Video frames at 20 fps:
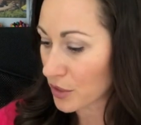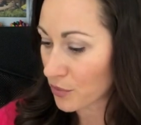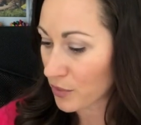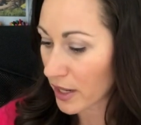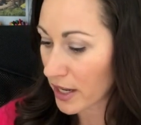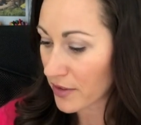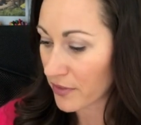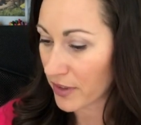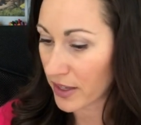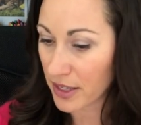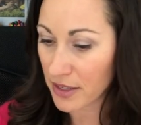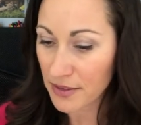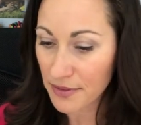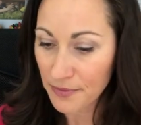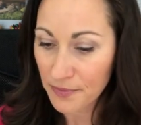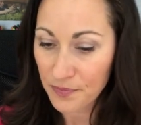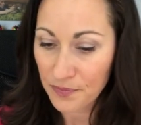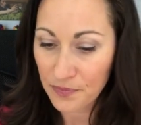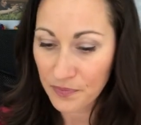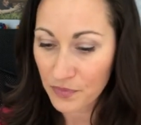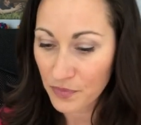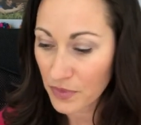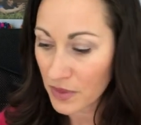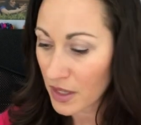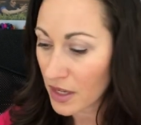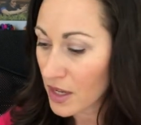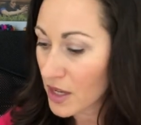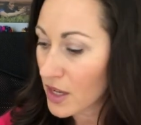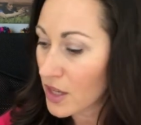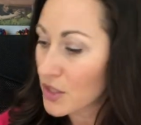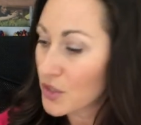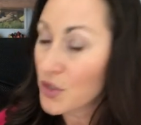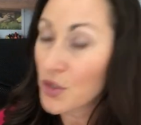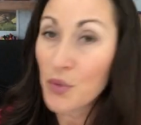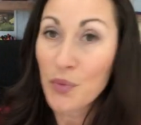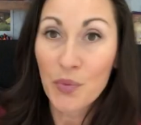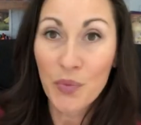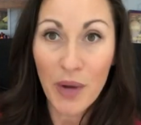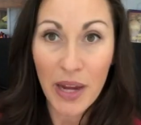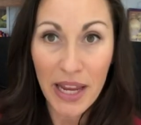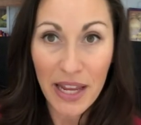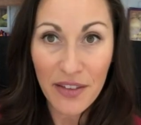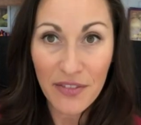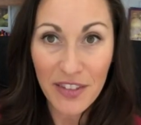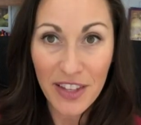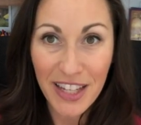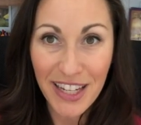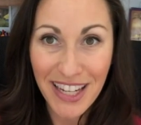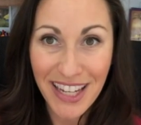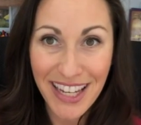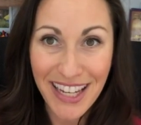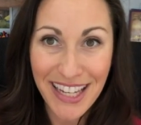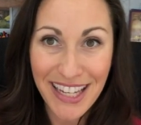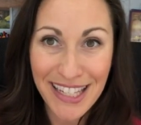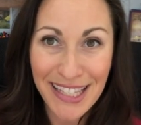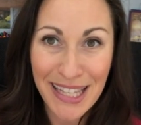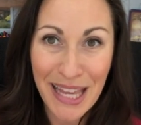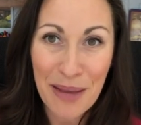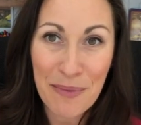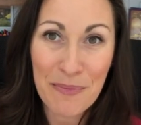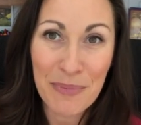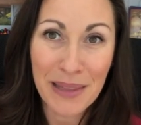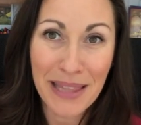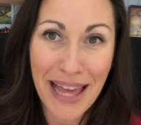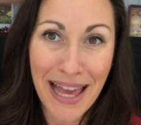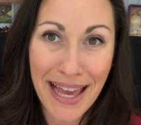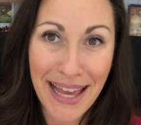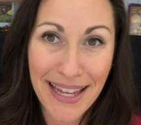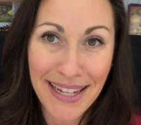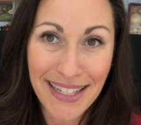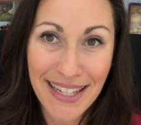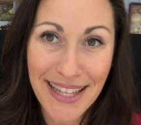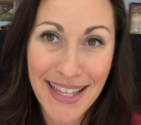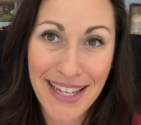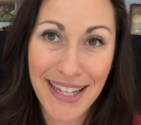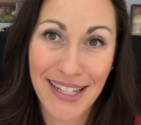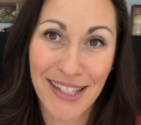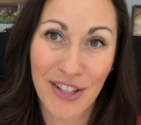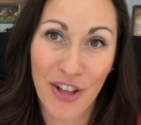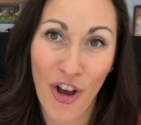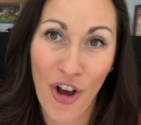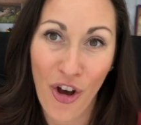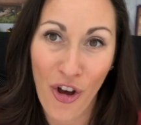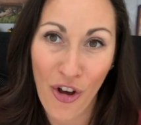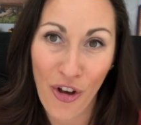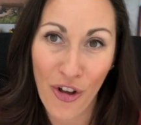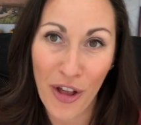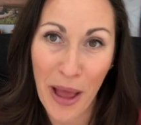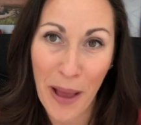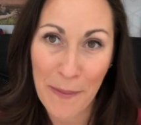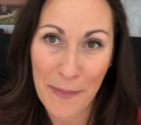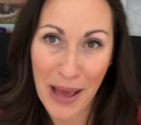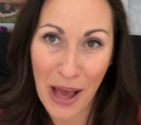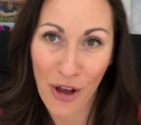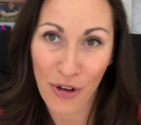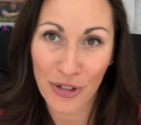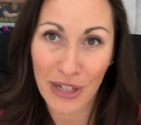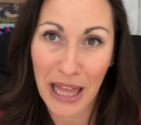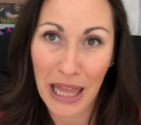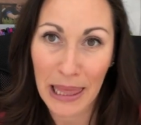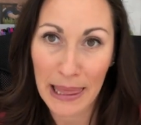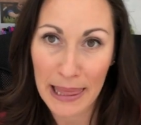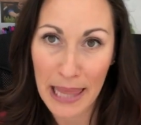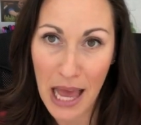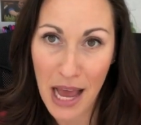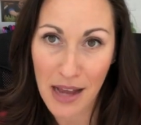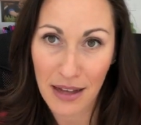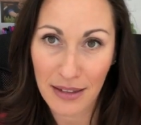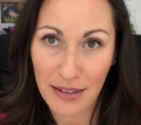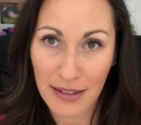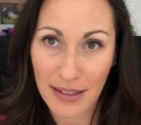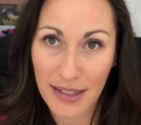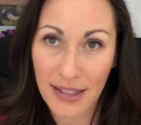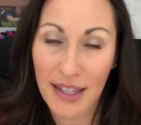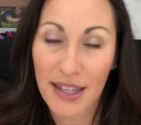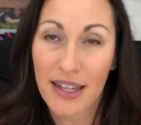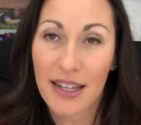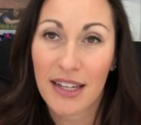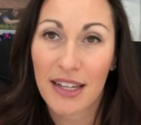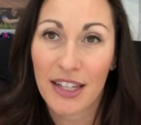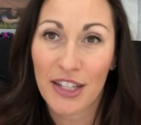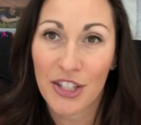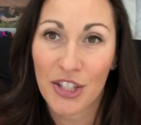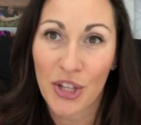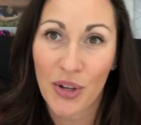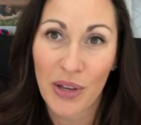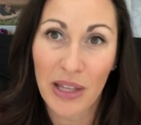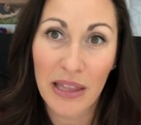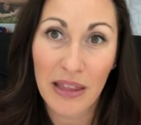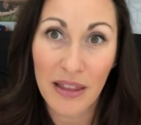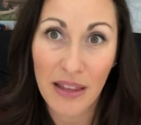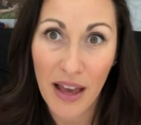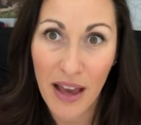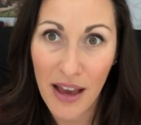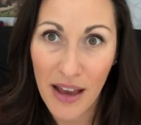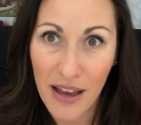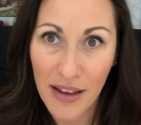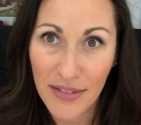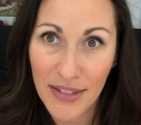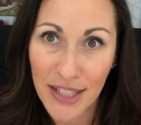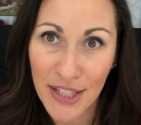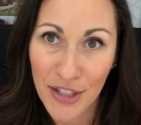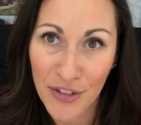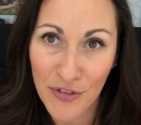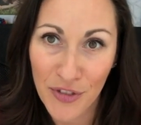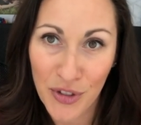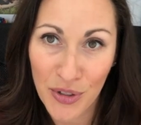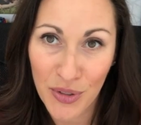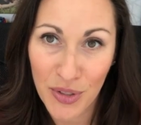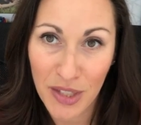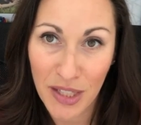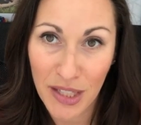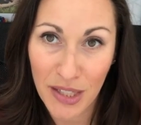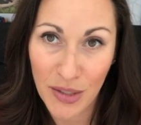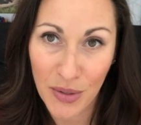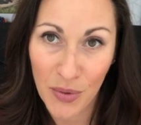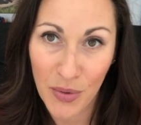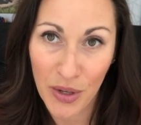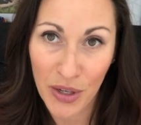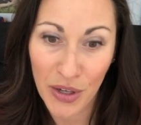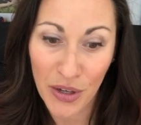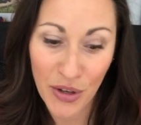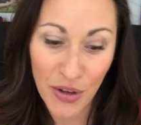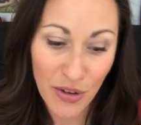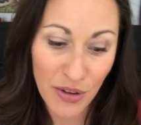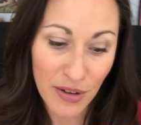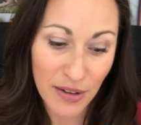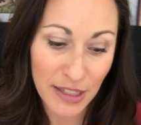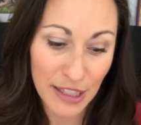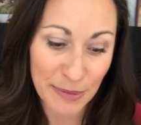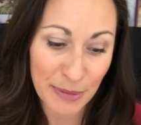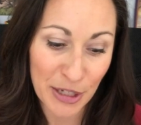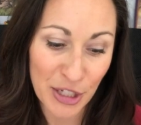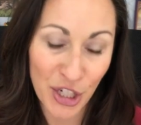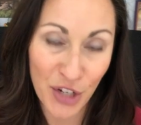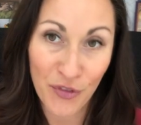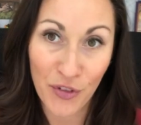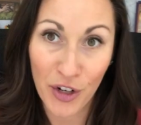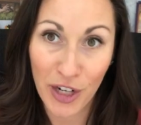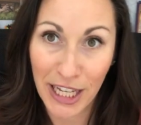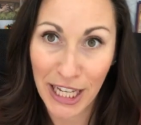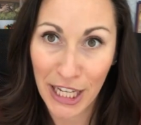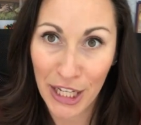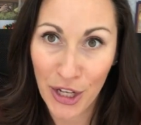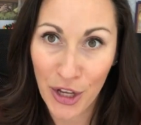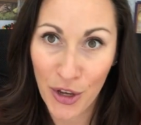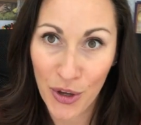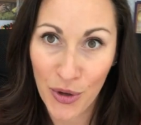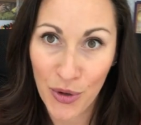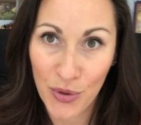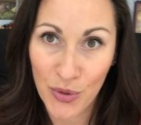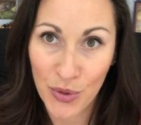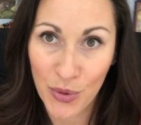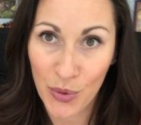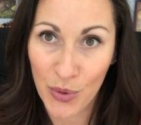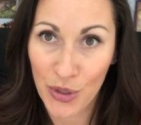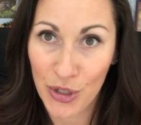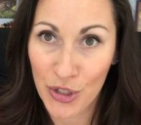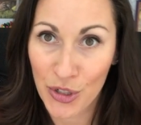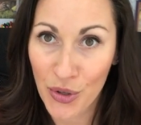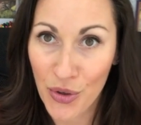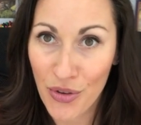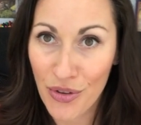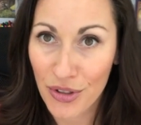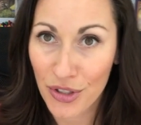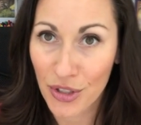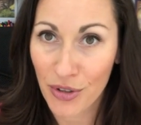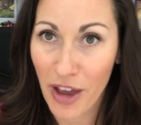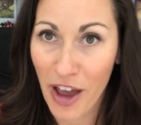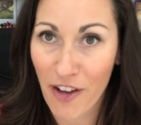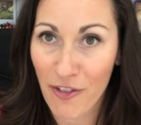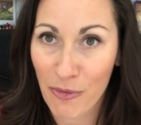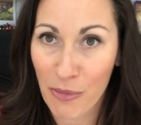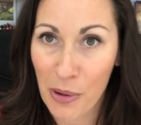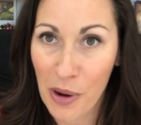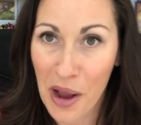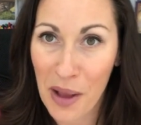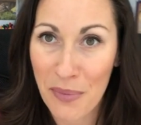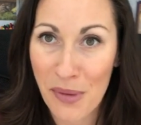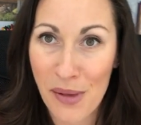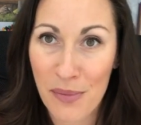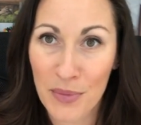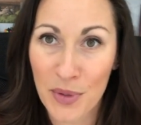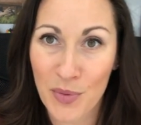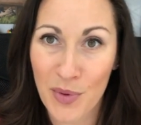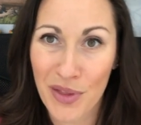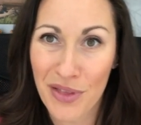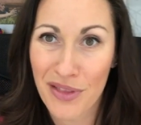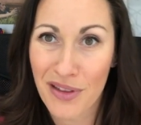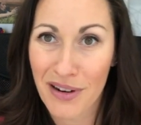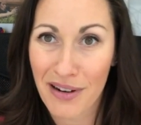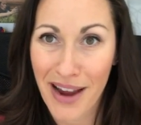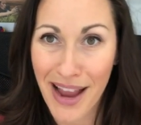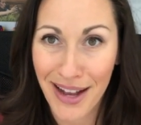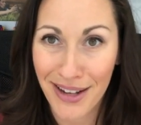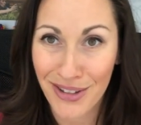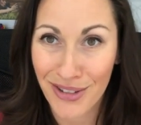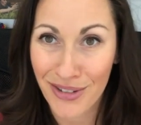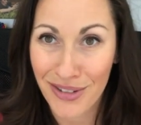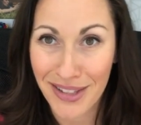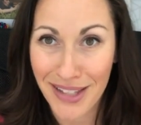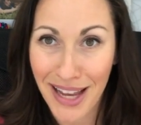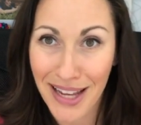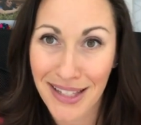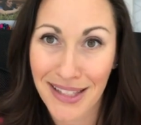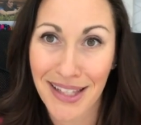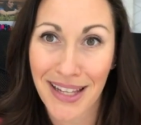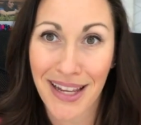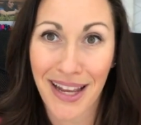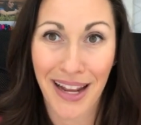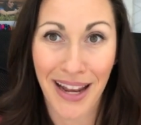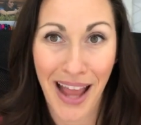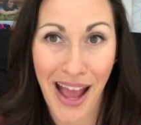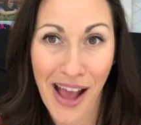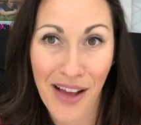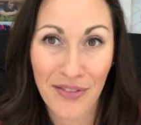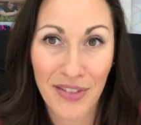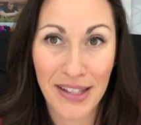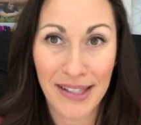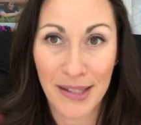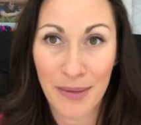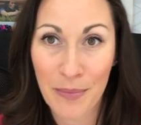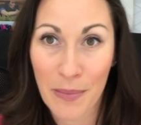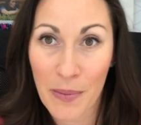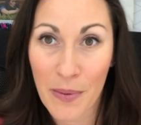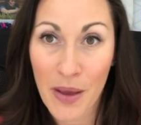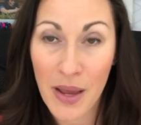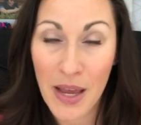Raven. So Raven is a blend that is all about lungs. So I love to diffuse this oil, especially for kiddos or adults who have problems when they're exercising and having some,